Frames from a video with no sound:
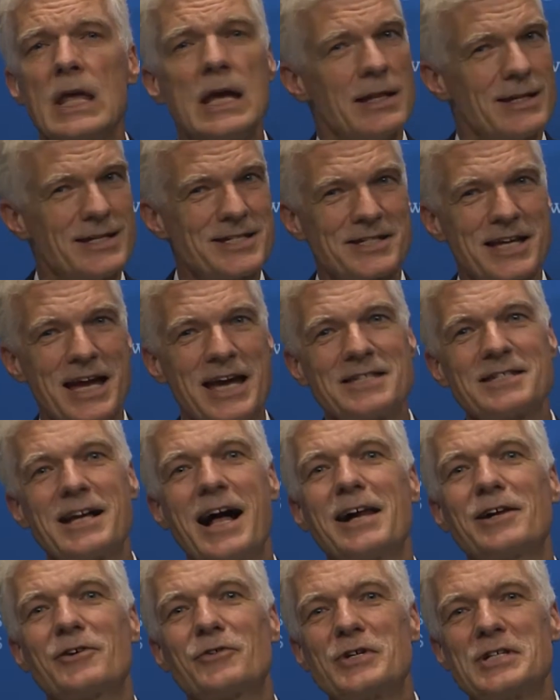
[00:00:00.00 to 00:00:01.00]
These days,
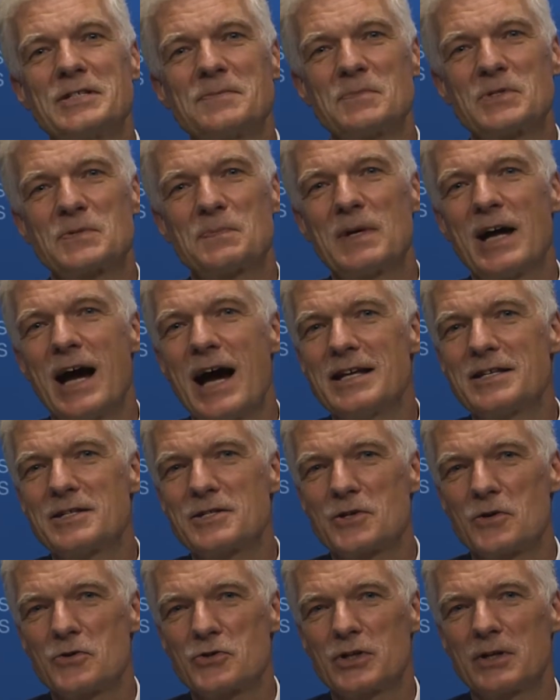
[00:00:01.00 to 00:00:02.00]
algorithms behind
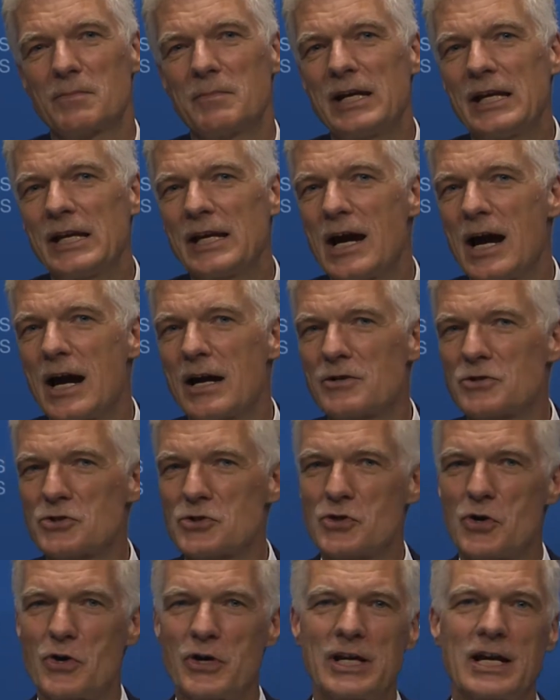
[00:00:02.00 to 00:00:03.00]
social media are
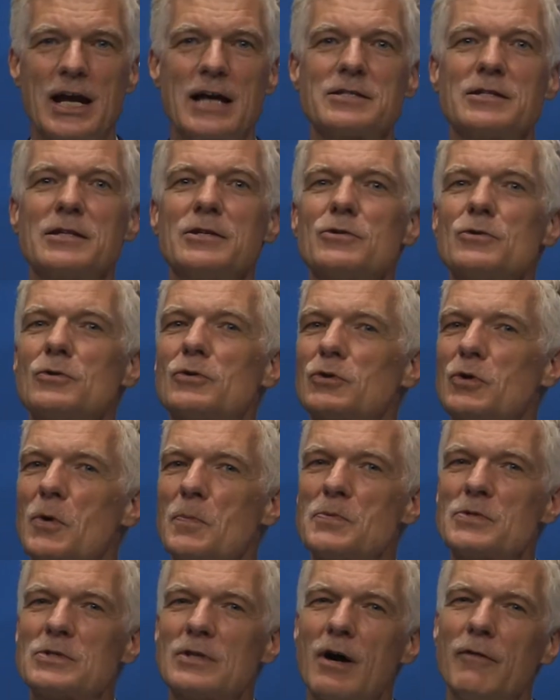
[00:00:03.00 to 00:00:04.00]
sorting us into
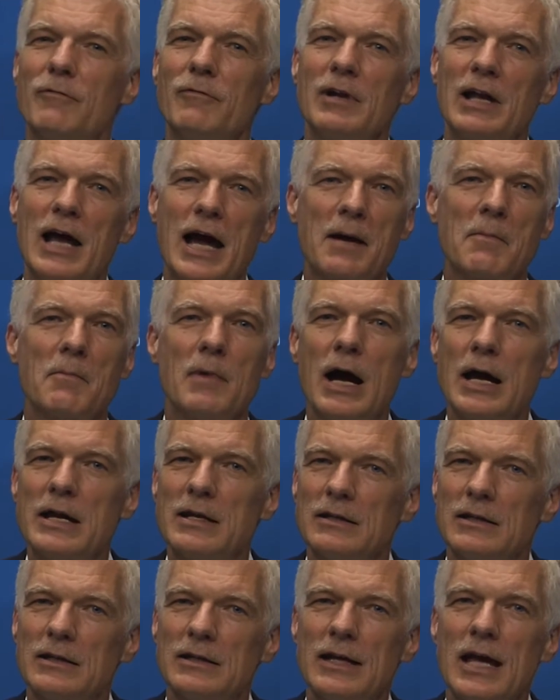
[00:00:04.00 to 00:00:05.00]
groups of
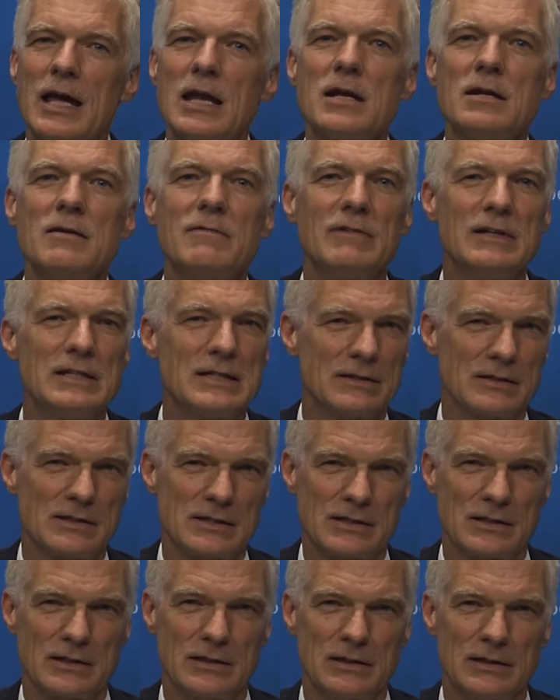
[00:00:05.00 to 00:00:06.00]
like-minded
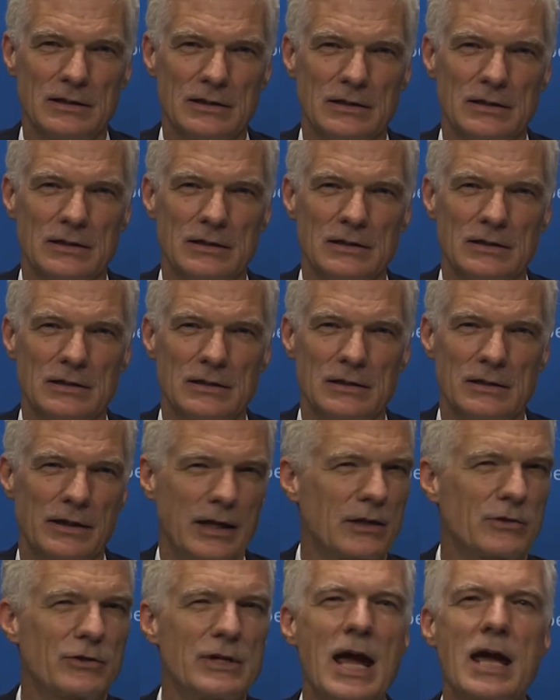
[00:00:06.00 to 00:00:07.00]
individuals. They
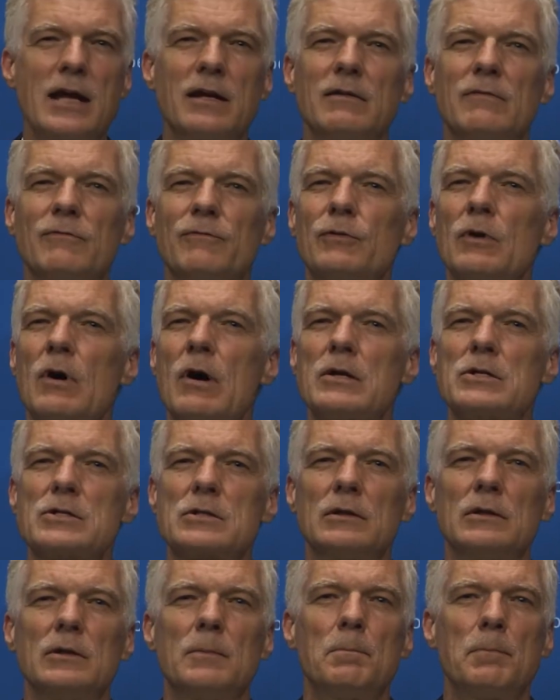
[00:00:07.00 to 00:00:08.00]
create
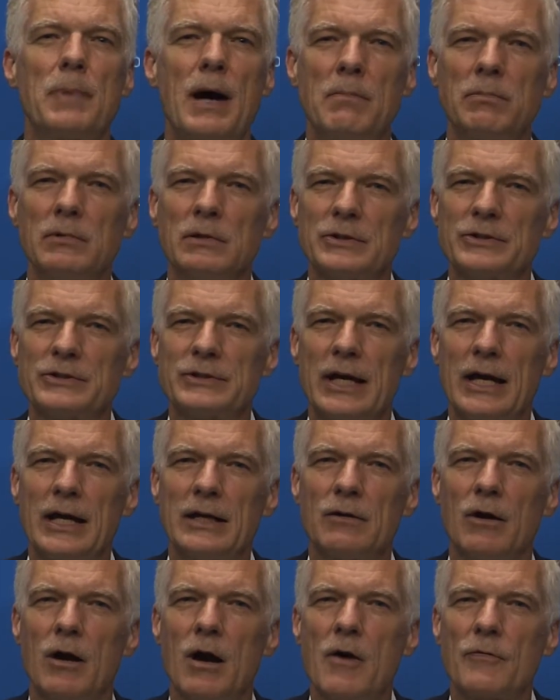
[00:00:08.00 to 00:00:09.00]
virtual bubbles that
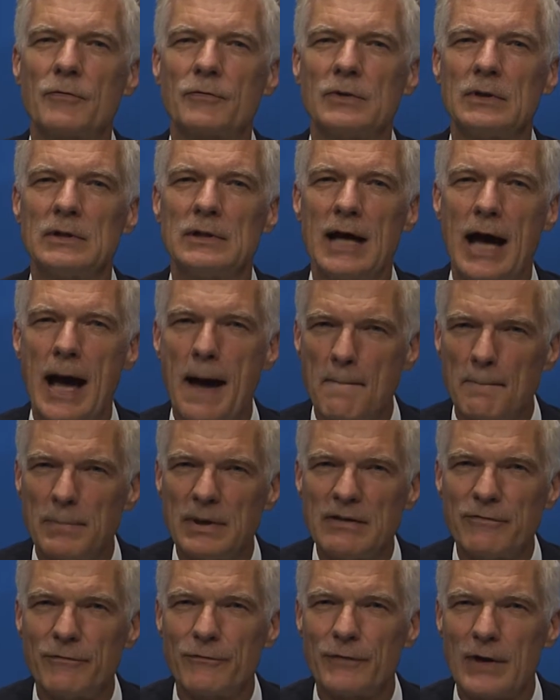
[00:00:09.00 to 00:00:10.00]
often
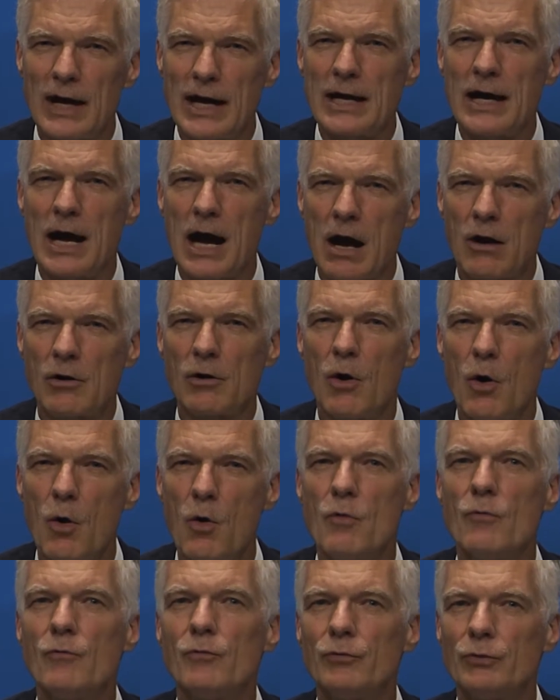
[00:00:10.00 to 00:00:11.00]
amplify our
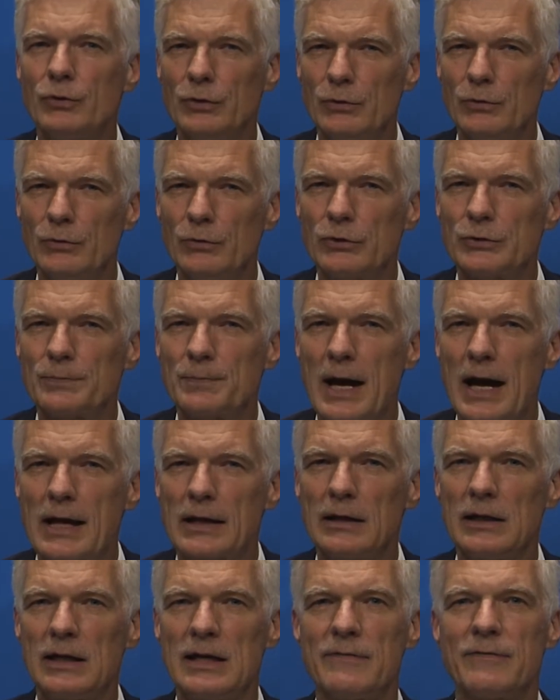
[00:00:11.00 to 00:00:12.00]
own views but
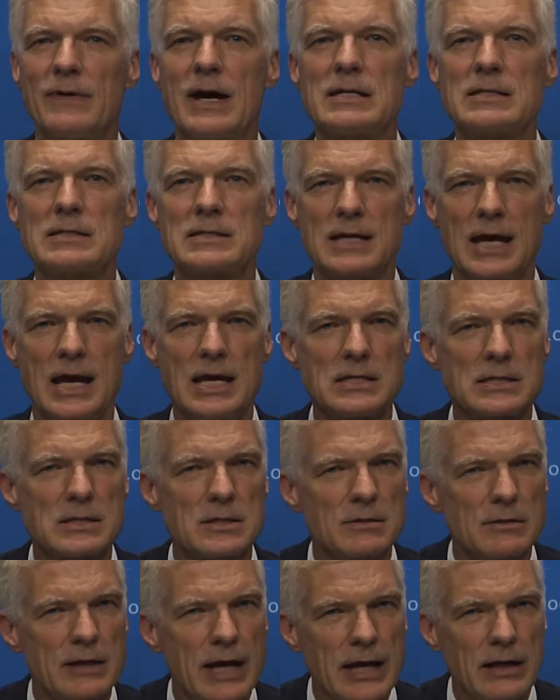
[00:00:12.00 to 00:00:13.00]
leave us
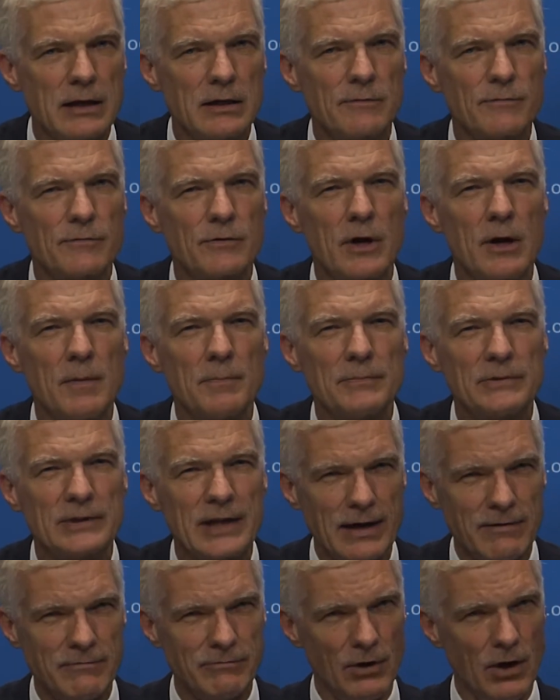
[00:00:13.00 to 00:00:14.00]
insulated from
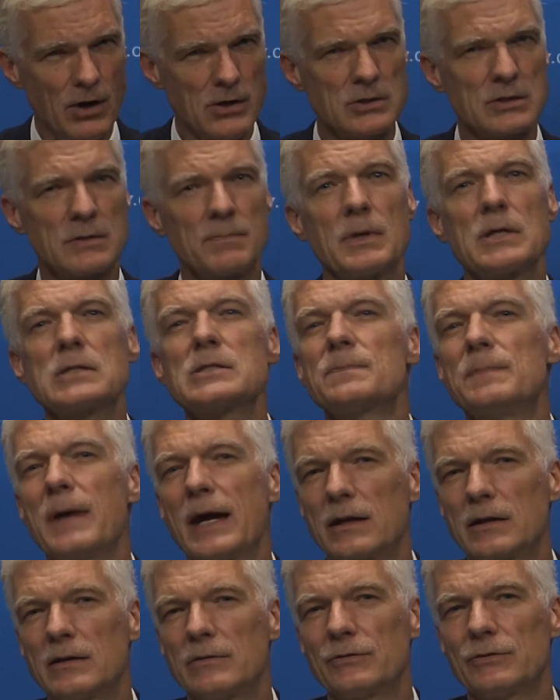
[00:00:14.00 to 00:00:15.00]
divergent
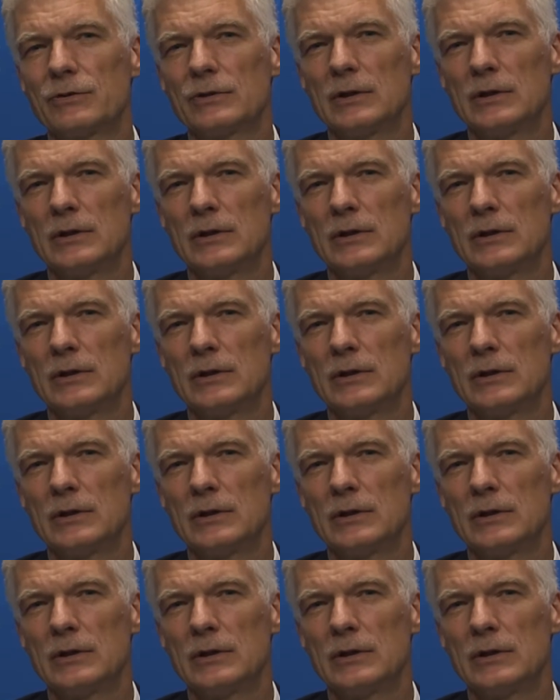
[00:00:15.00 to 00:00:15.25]
perspectives.